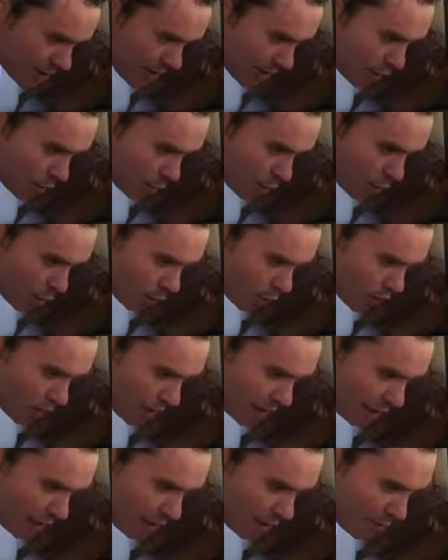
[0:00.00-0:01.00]
the core
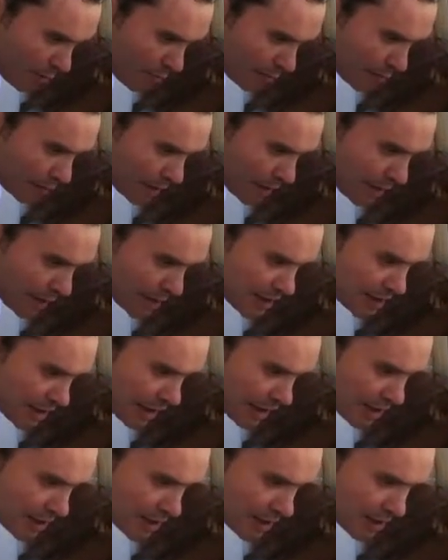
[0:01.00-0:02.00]
now is
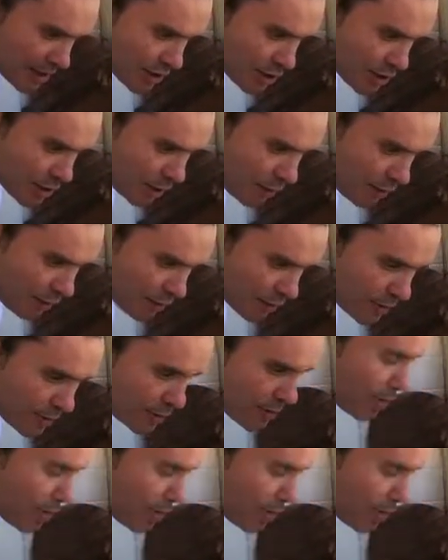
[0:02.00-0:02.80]
nice and soft,